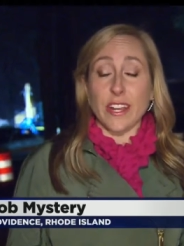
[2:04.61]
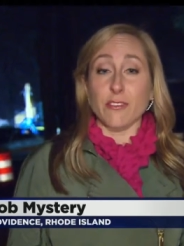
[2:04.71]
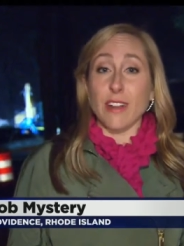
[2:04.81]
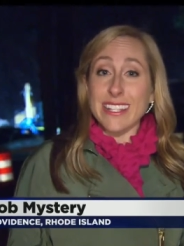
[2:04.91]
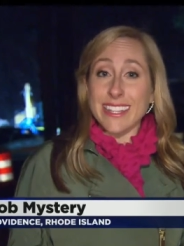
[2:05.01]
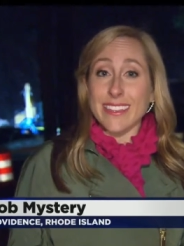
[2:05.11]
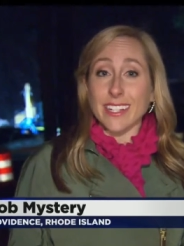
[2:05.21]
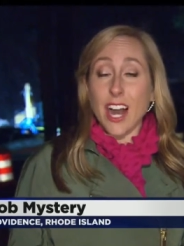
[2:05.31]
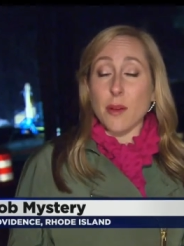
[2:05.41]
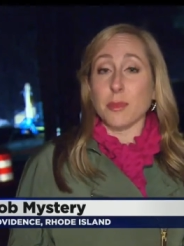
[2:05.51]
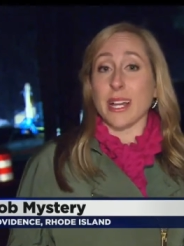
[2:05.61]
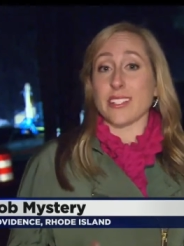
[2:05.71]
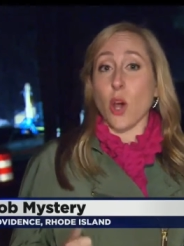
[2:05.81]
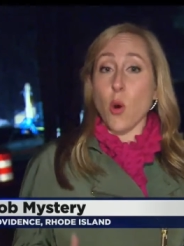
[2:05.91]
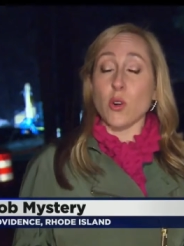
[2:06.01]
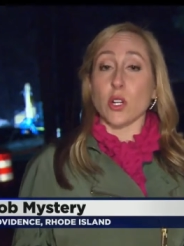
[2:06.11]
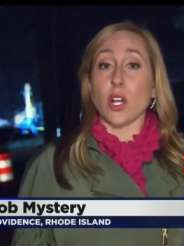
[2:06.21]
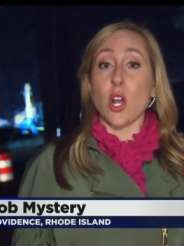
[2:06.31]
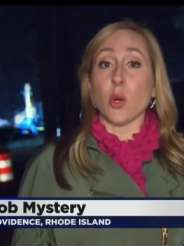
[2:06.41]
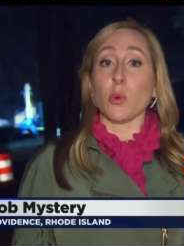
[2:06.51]
They arrested the complex
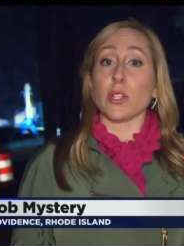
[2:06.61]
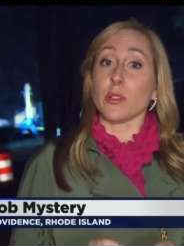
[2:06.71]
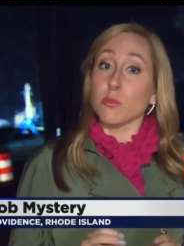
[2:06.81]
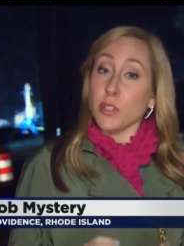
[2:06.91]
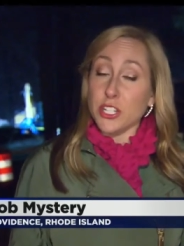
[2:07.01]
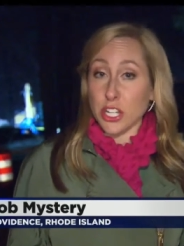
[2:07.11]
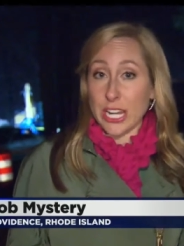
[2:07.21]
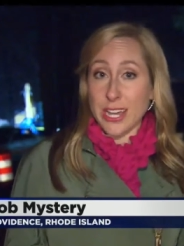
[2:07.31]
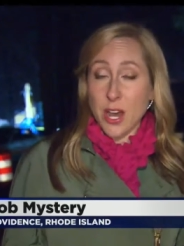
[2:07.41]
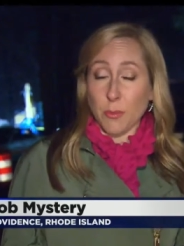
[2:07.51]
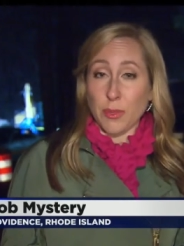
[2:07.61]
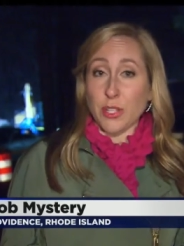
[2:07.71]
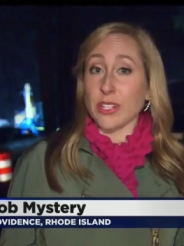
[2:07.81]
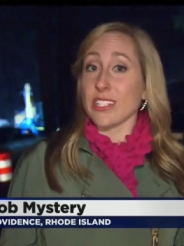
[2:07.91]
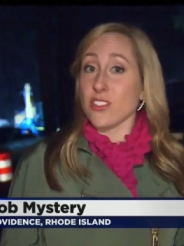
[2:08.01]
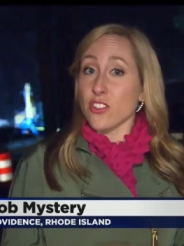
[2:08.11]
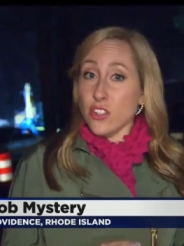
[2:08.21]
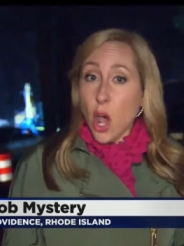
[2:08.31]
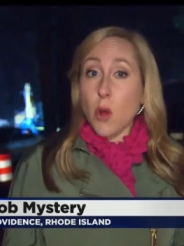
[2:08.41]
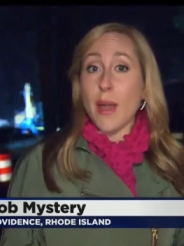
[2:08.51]
owner, William Ritchie, but there is
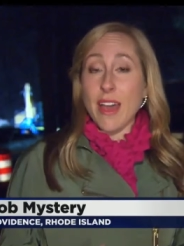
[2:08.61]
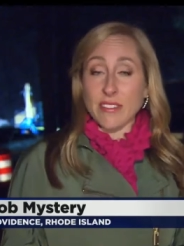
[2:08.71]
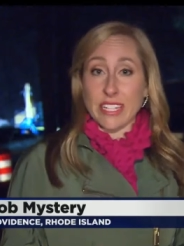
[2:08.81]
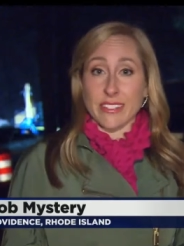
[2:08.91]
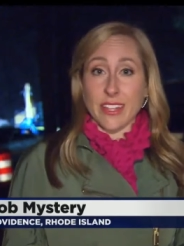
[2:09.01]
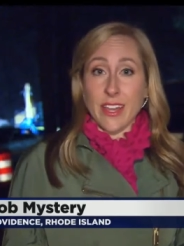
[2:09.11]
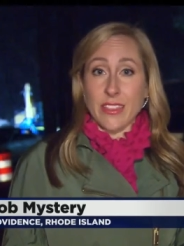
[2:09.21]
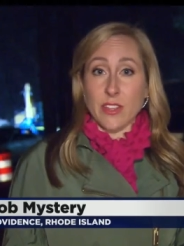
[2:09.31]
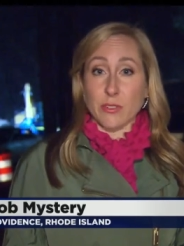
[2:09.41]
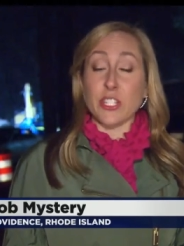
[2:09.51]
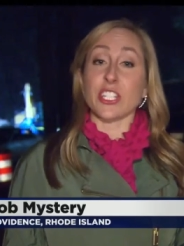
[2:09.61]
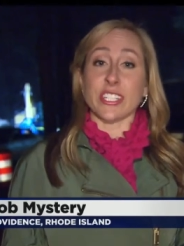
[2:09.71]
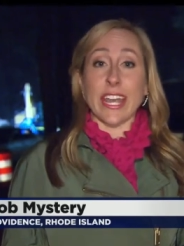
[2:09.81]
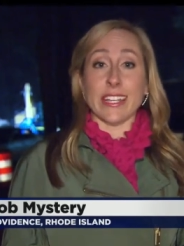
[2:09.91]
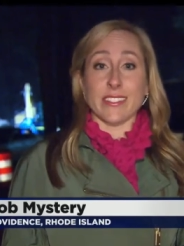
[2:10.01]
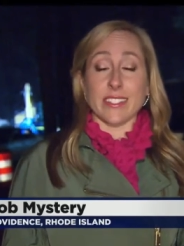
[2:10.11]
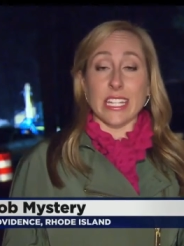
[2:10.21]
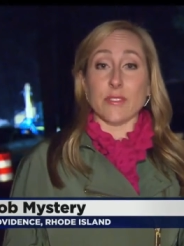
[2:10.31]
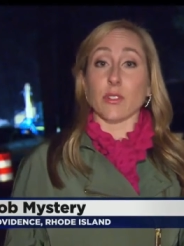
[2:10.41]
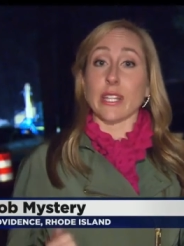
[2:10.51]
no evidence that Ritchie's case
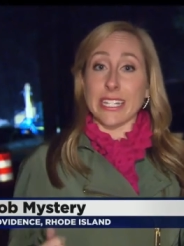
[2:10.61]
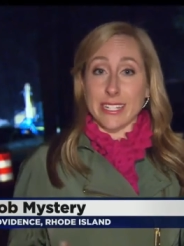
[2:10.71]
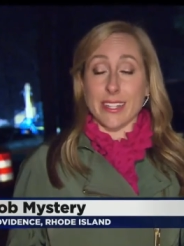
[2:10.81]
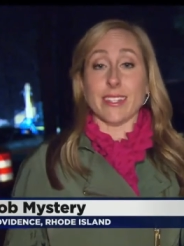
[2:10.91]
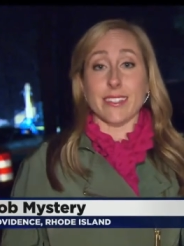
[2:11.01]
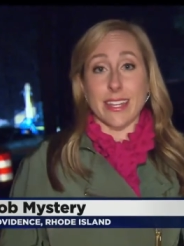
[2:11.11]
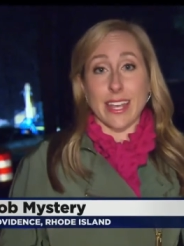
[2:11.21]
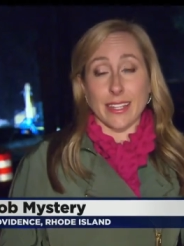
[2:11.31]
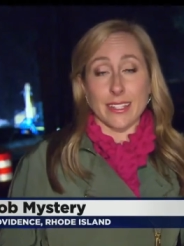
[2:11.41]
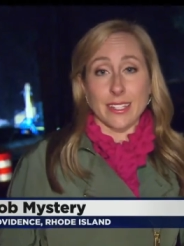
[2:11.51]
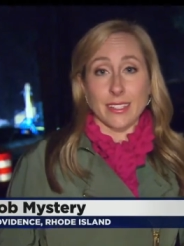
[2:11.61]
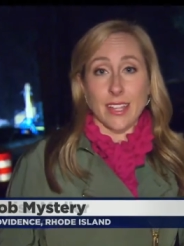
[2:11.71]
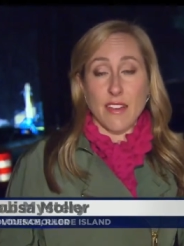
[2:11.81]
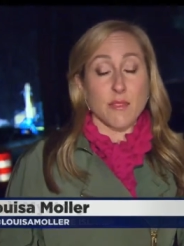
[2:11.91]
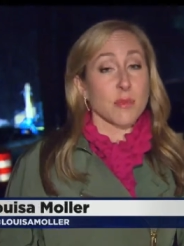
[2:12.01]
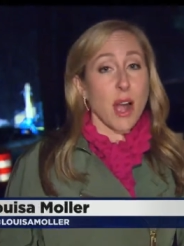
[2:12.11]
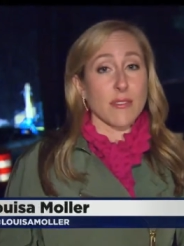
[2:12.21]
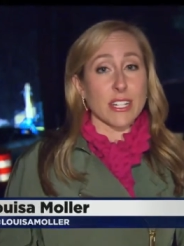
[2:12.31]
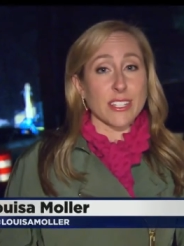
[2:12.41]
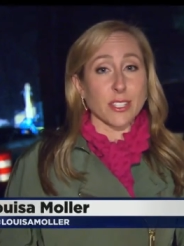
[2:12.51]
is related to this dig. Live in
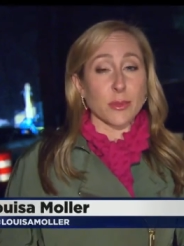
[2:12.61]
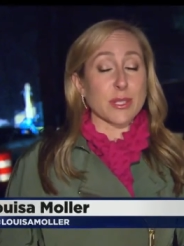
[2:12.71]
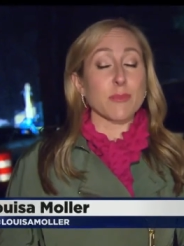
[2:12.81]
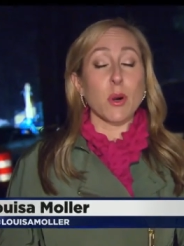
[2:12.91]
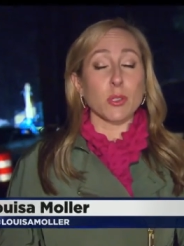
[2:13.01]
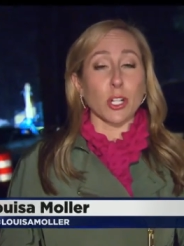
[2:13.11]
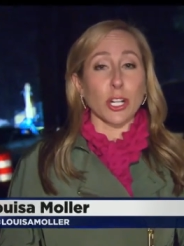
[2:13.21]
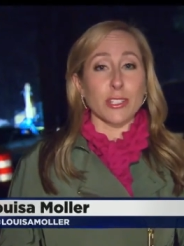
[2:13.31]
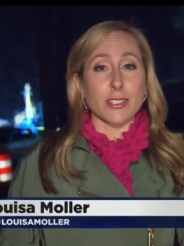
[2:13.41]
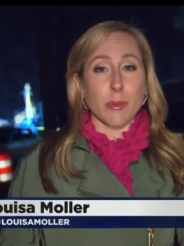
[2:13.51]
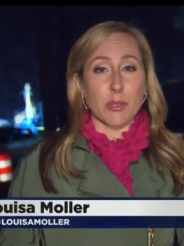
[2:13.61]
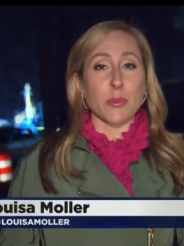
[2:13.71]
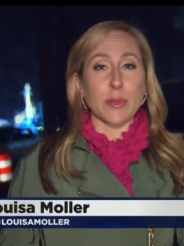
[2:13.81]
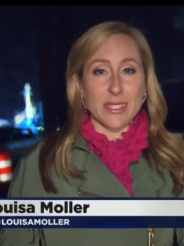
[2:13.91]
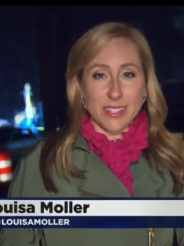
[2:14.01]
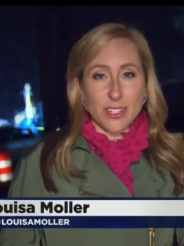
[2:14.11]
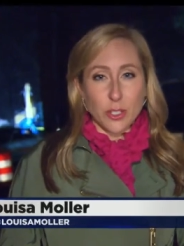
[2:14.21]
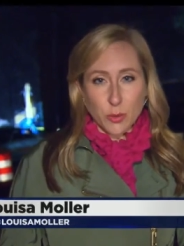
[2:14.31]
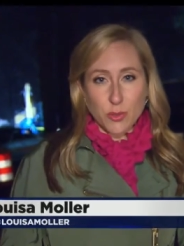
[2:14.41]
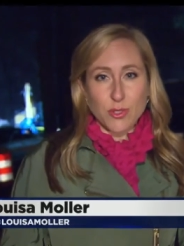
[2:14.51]
Providence, Louisa Moller, WBZ
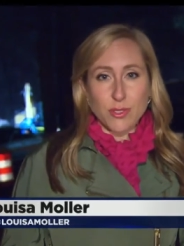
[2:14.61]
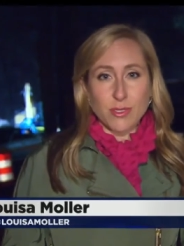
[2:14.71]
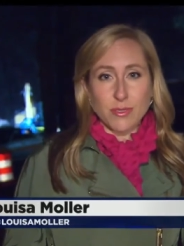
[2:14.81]
News.